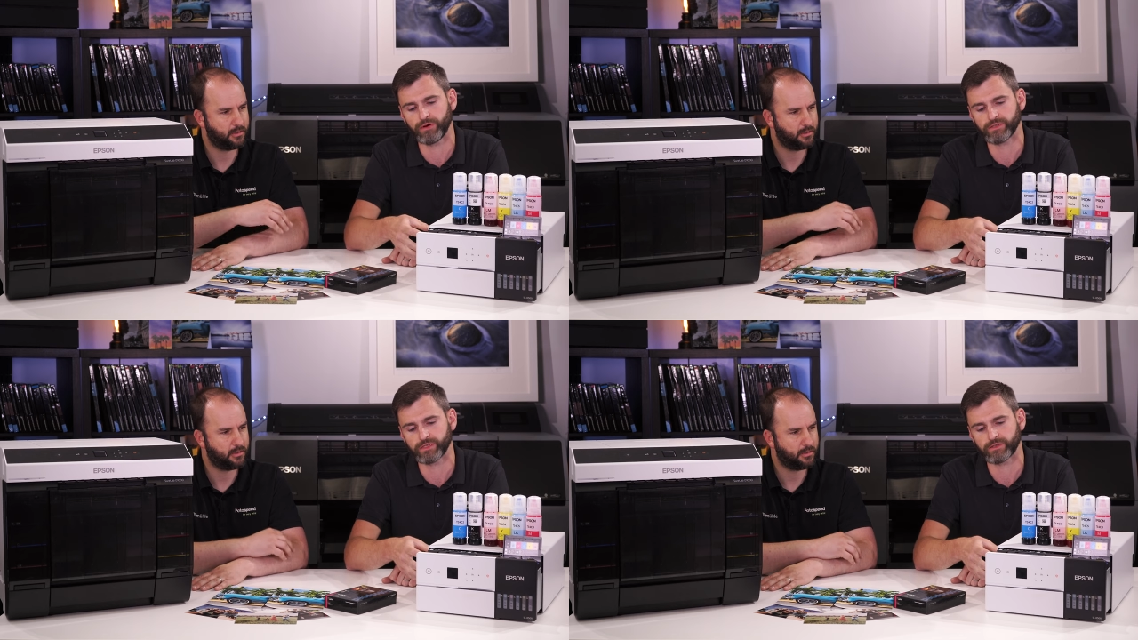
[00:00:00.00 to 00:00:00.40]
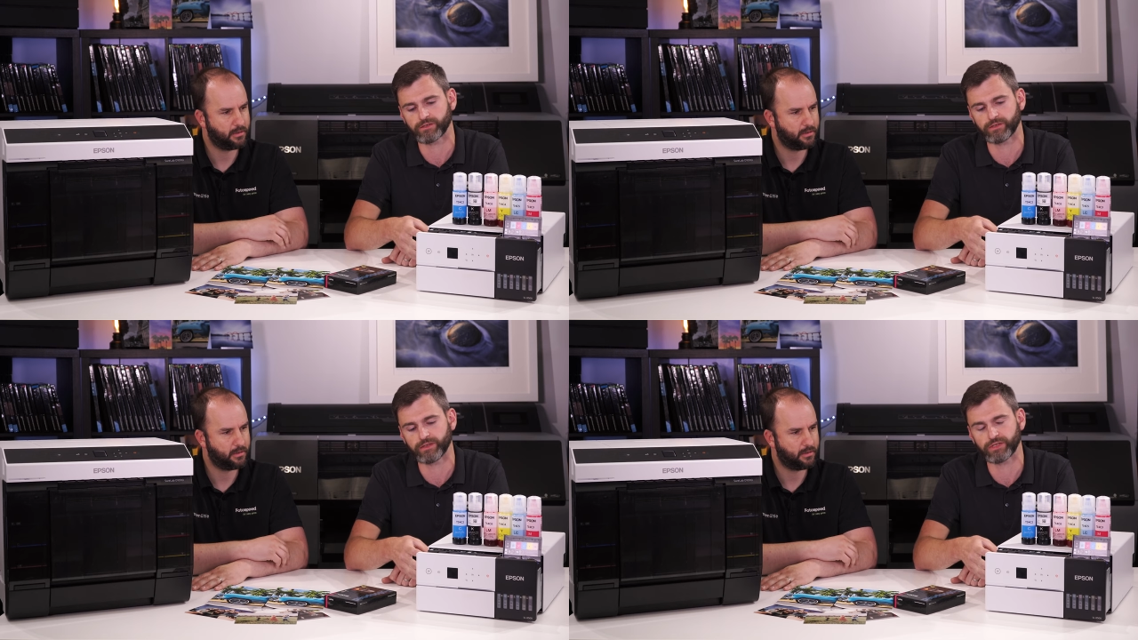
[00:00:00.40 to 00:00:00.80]
Speaker 1: printer
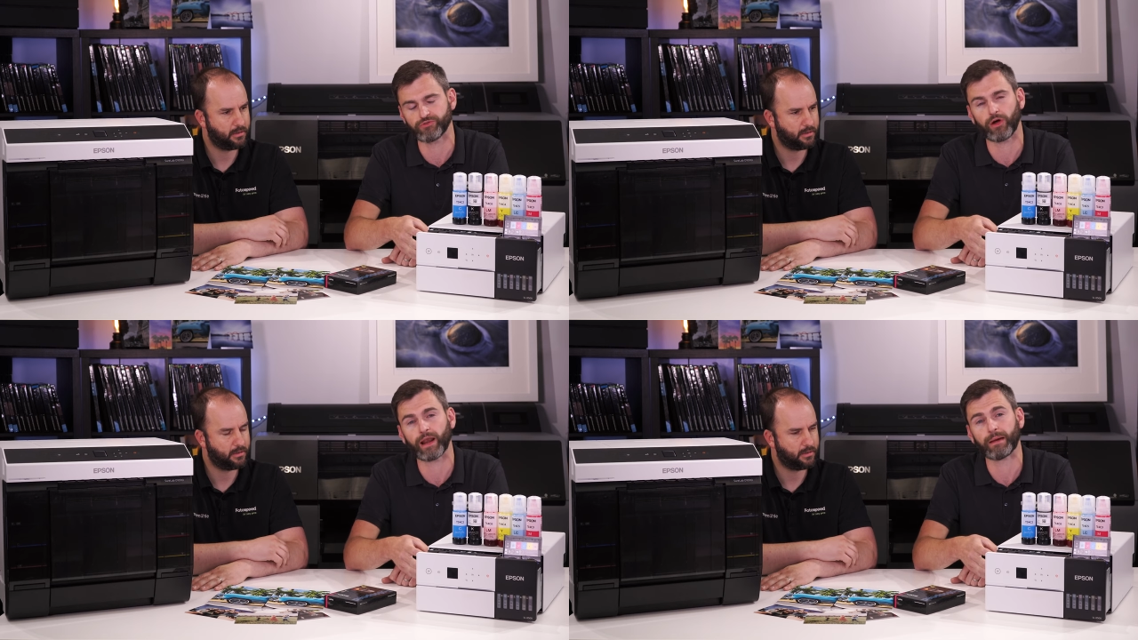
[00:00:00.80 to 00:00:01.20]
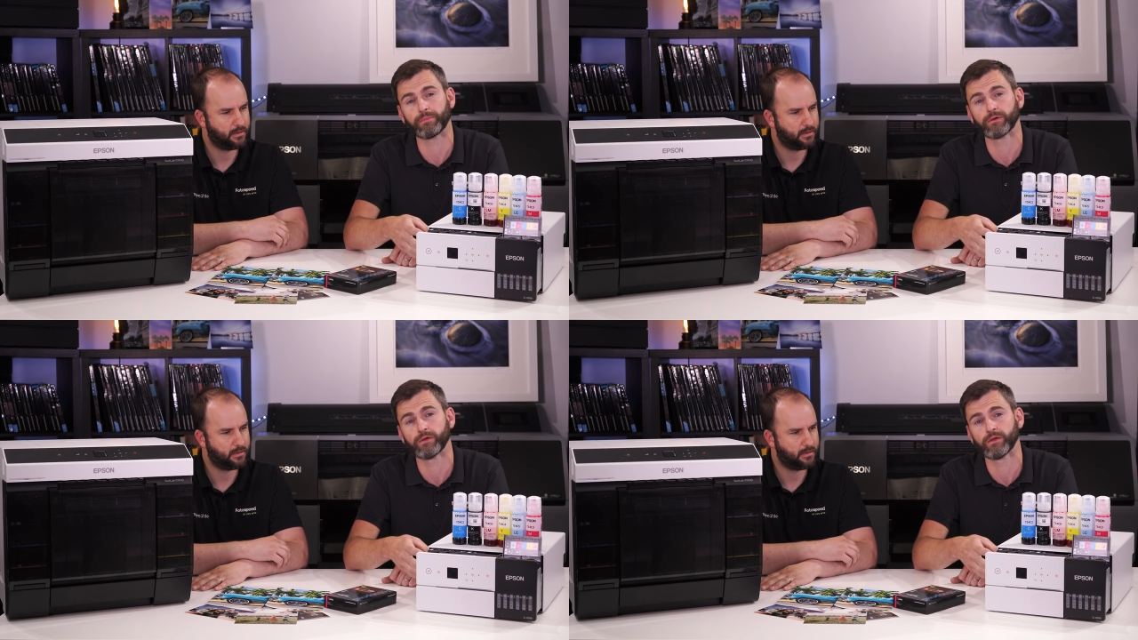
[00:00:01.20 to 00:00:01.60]
to the
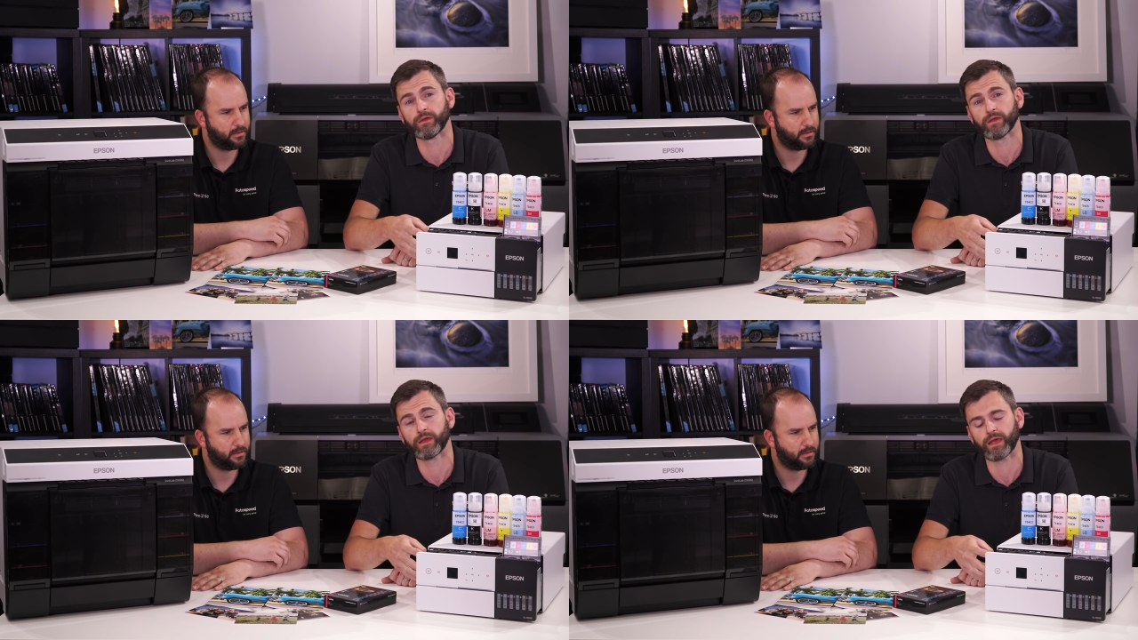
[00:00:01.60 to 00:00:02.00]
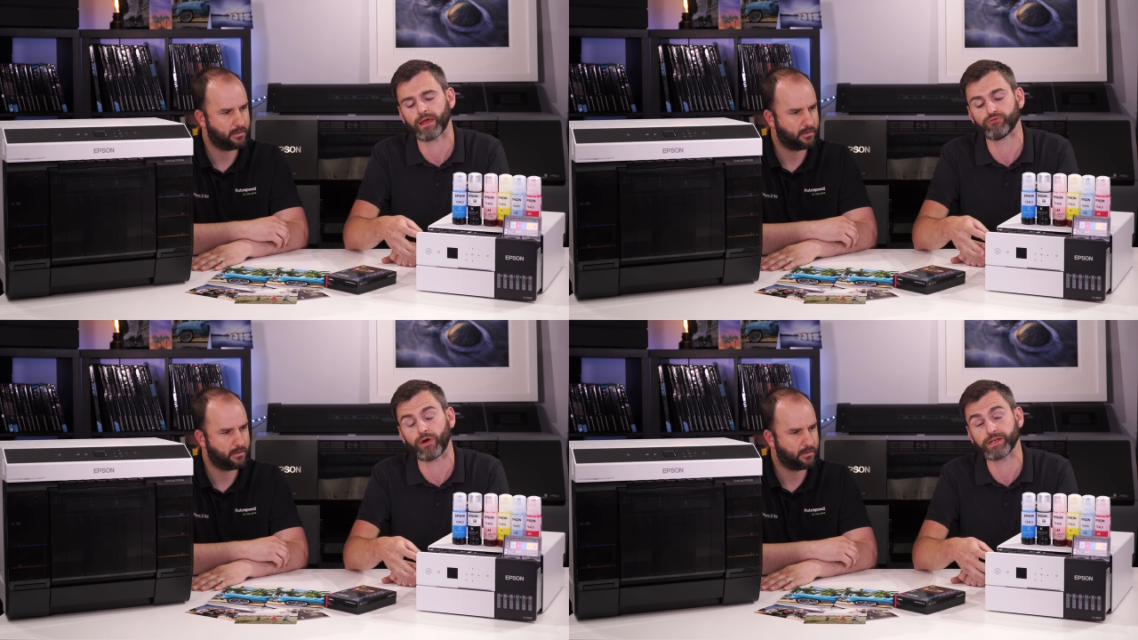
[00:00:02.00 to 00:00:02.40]
Drylab
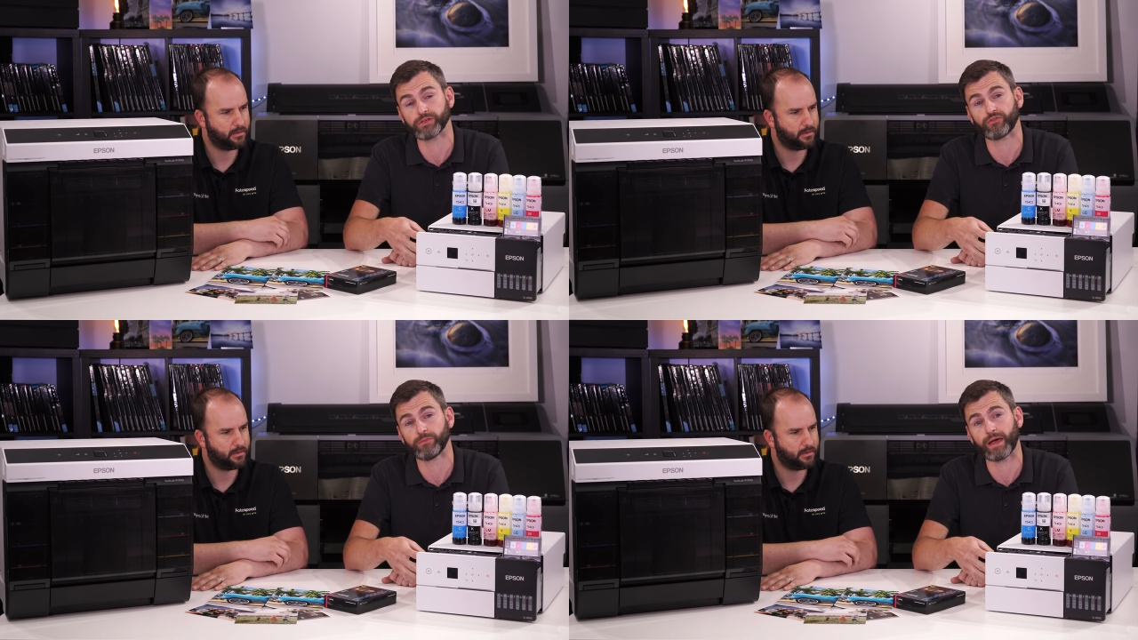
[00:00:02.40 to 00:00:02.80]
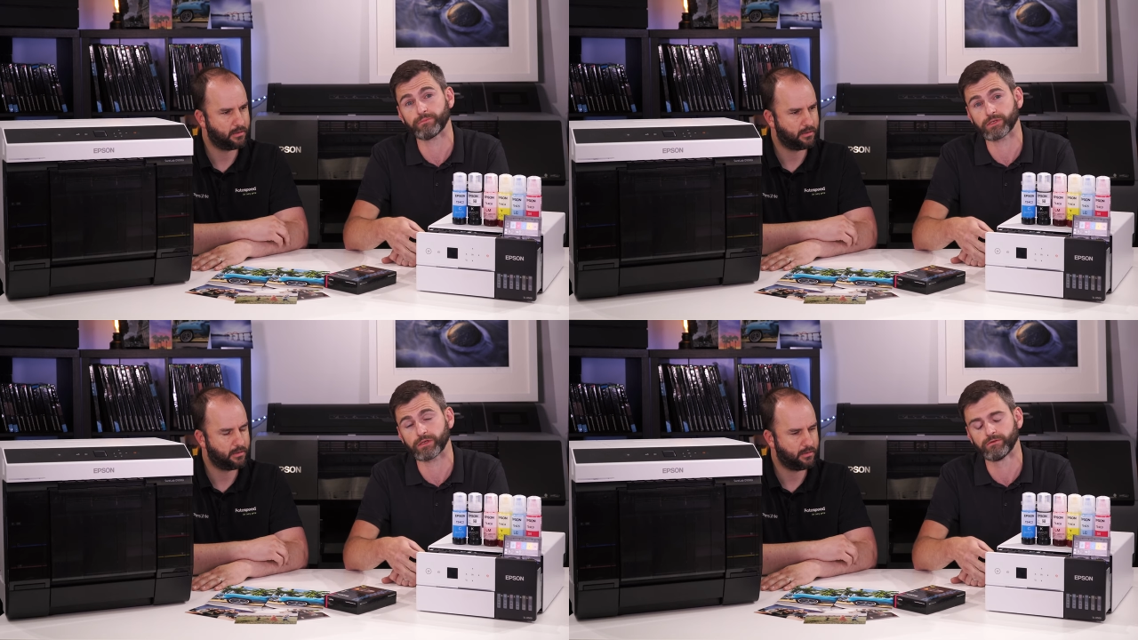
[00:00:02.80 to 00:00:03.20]
uh, range from
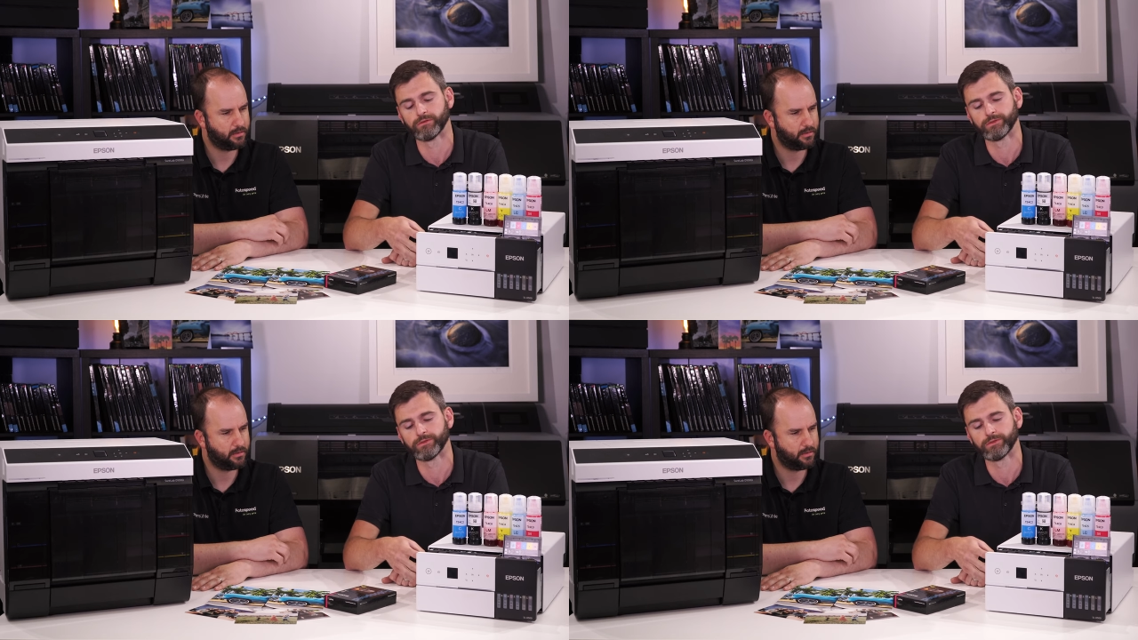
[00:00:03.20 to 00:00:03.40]
Epson.